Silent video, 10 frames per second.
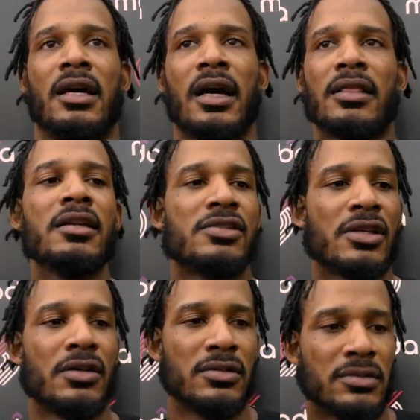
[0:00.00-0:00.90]
I think
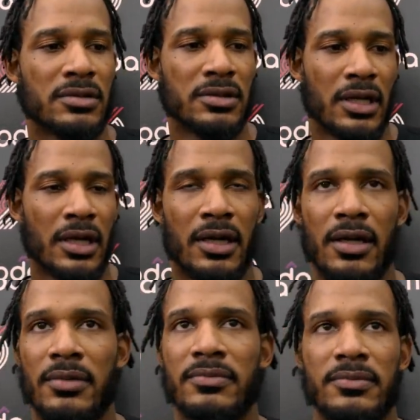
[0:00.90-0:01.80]
so.
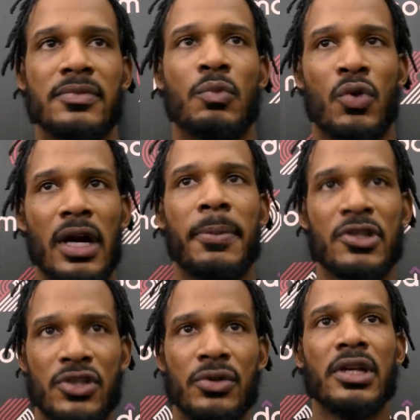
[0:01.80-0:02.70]
More
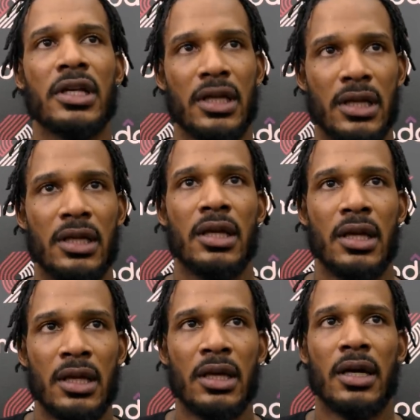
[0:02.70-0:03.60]
opportunity,
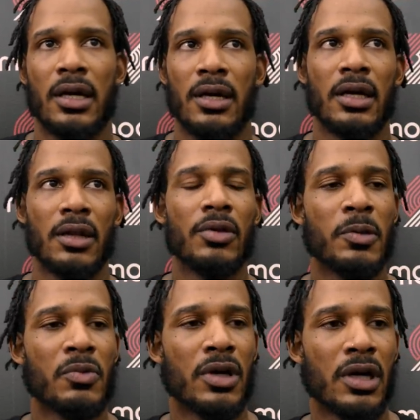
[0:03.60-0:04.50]
a little
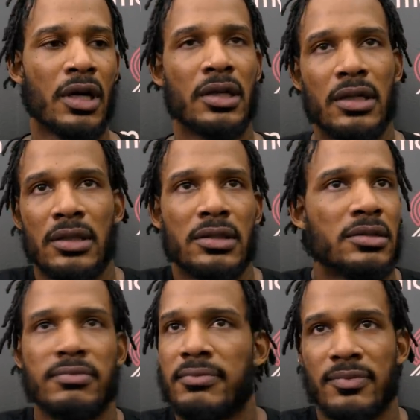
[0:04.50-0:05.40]
bit more
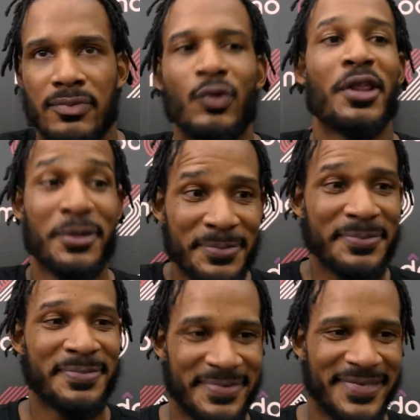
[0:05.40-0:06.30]
rhythm
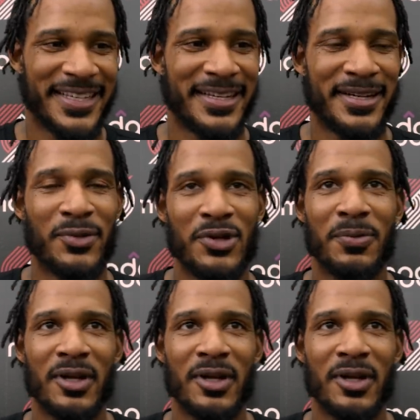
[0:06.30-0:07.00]
when you're